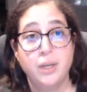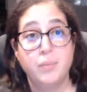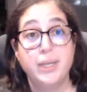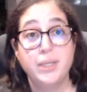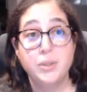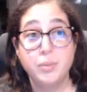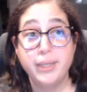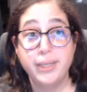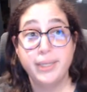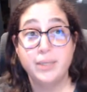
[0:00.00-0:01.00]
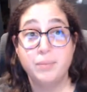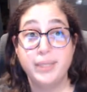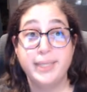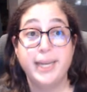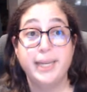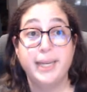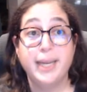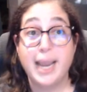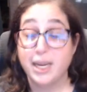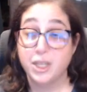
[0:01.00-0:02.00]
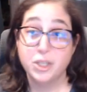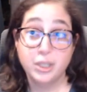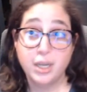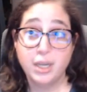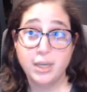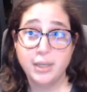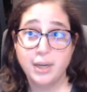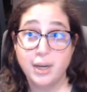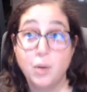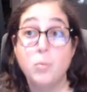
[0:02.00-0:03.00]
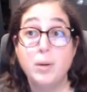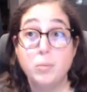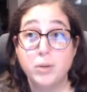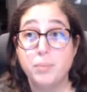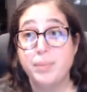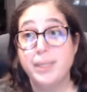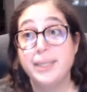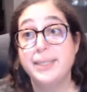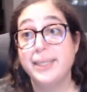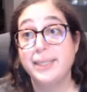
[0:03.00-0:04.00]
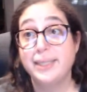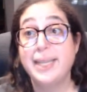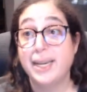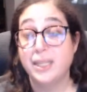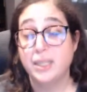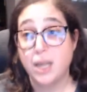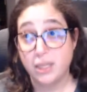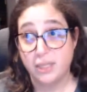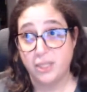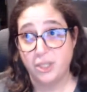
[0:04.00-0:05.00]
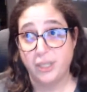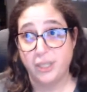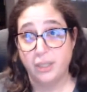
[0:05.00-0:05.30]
but it's what we need to be taking action on when we're building technology.